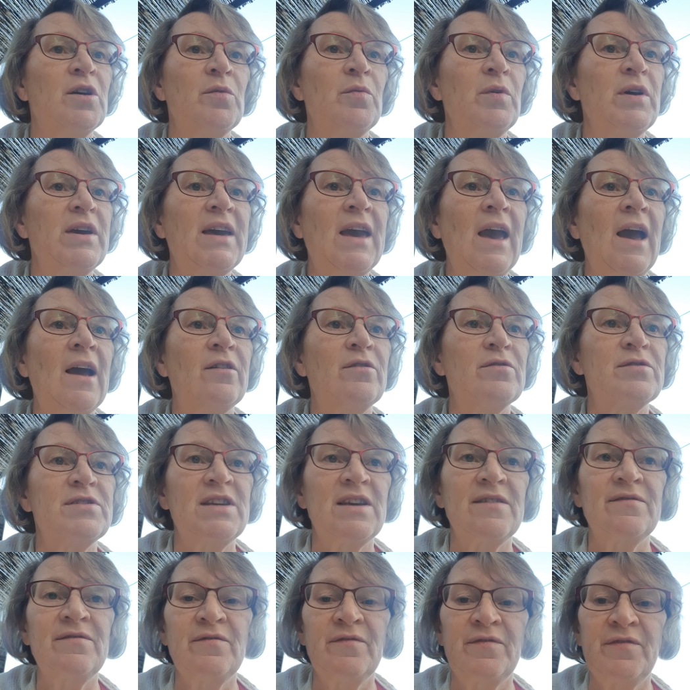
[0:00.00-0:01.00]
We cannot
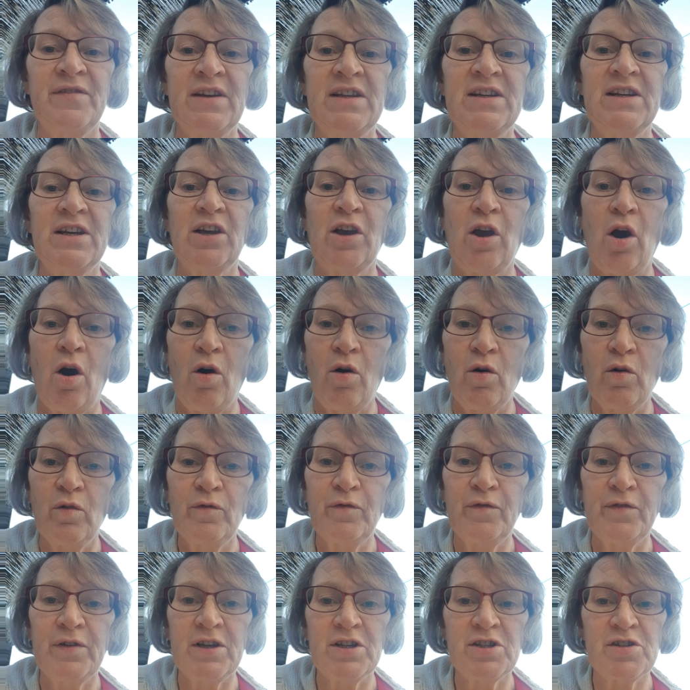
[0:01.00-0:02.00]
even feed a
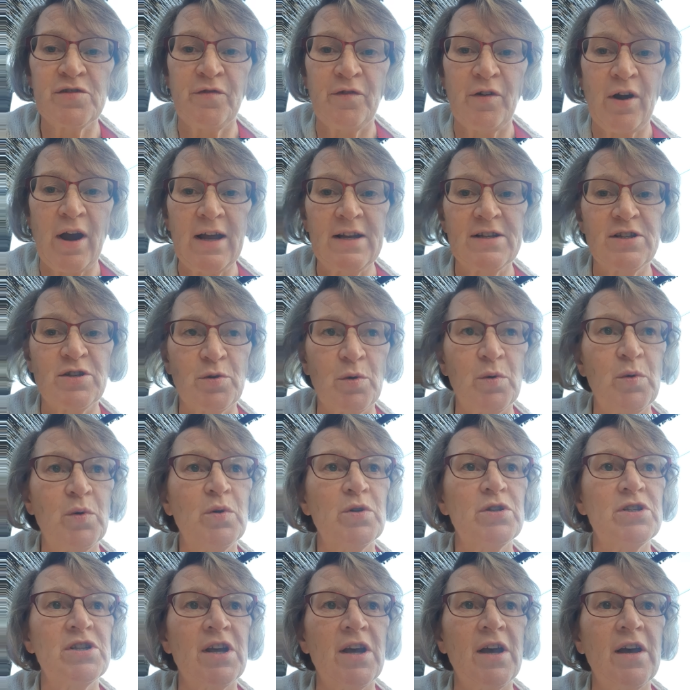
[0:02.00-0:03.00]
goldfish for our
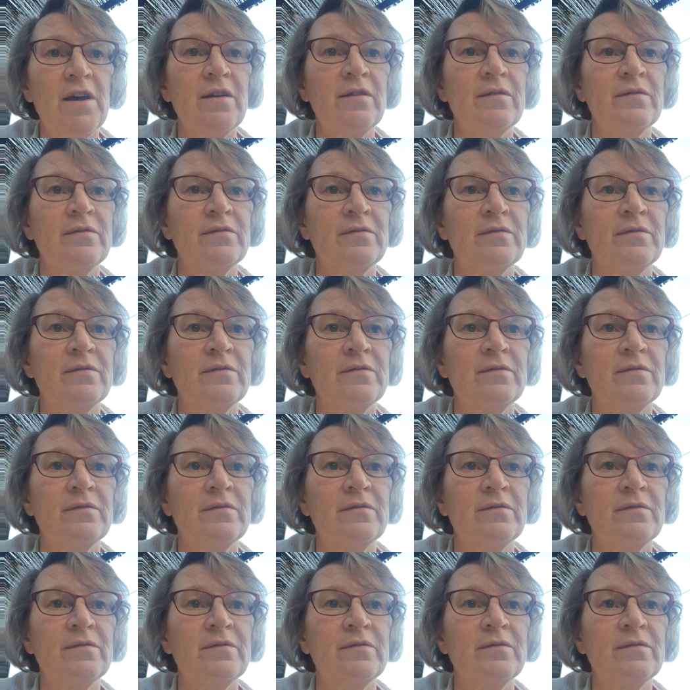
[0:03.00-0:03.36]
daughter.